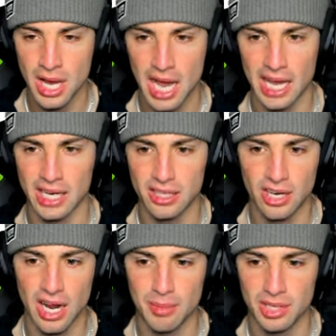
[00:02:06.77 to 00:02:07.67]
I got
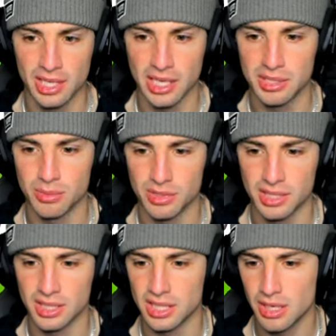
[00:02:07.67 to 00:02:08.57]
Clear Amulet in case you want to
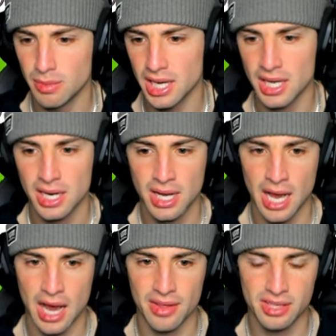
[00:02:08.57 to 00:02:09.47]
Intimidate.
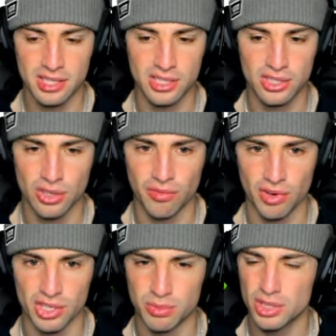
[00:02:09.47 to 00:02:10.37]
I think this is good for
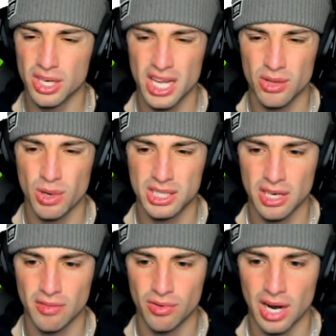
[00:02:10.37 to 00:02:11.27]
us. We're just going to have to watch
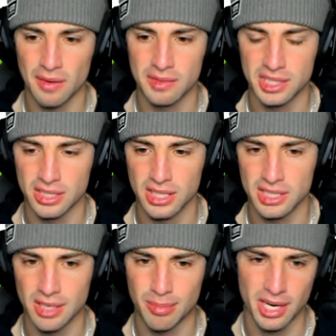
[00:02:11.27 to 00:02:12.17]
out for, obviously,
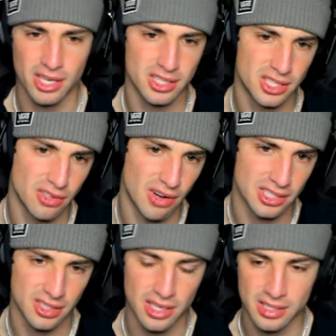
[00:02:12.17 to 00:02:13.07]
Glaceon, but I could
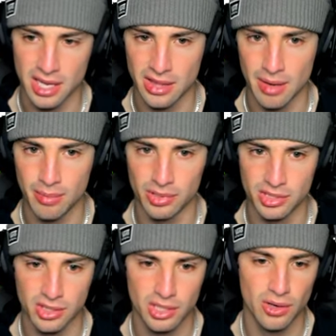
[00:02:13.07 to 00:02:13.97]
Terastallize at that point.
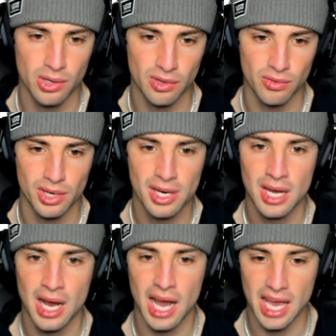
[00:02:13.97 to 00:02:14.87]
So I'm going to go Gardevoir.
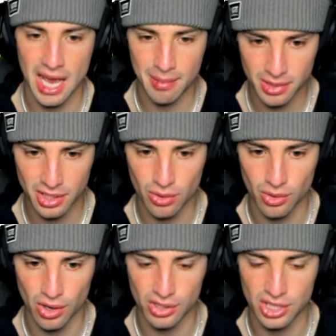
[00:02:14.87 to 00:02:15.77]
I am going to go
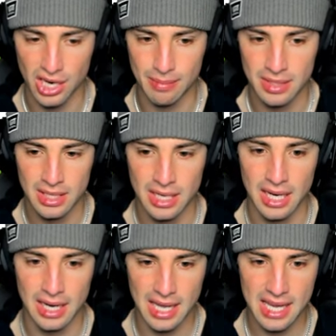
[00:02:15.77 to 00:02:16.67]
Garchomp.
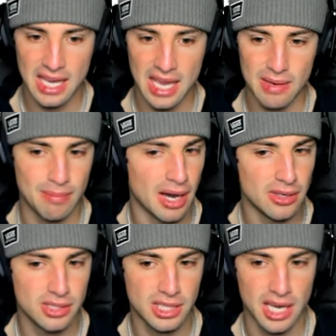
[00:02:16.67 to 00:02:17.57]
Late game,
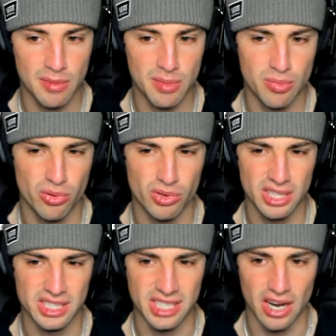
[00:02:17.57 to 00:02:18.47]
Milotic can be
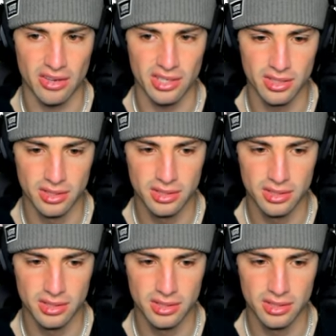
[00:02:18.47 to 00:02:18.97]
pretty solid here.